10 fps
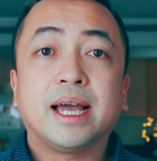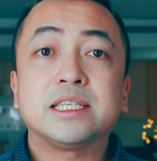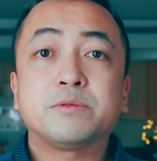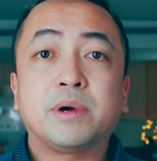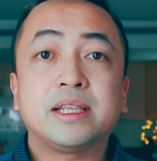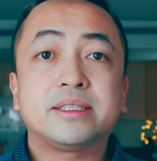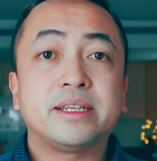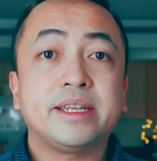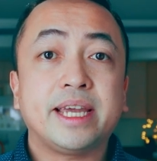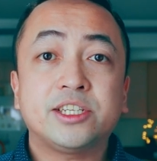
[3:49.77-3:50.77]
as well as
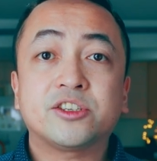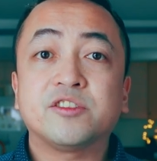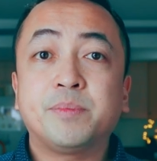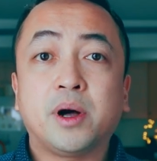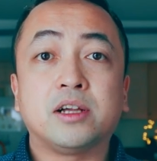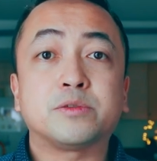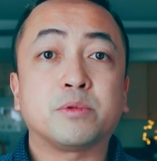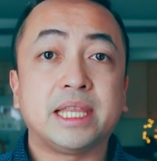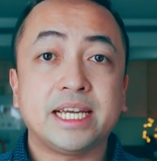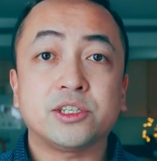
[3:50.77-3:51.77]
the nature of Paul's
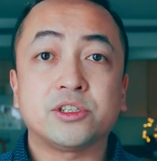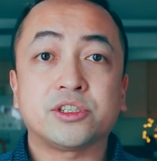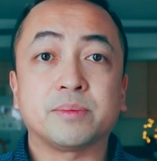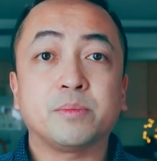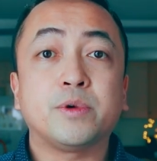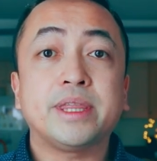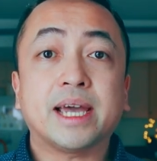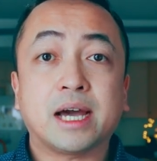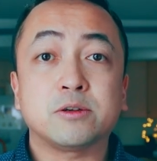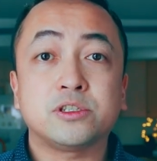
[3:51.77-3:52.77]
relationship with the
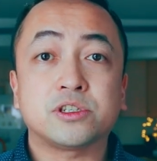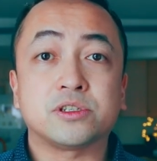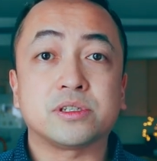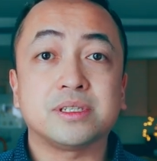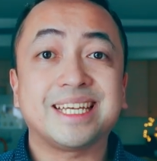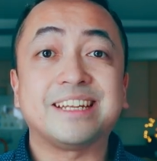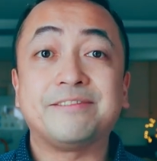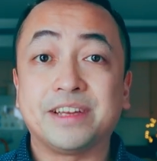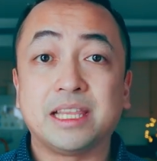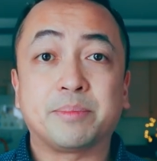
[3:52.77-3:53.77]
house churches in
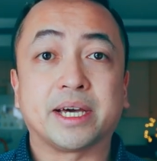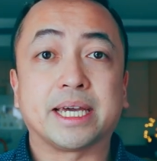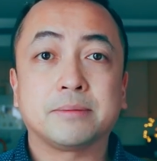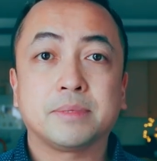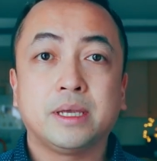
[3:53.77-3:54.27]
Philippi.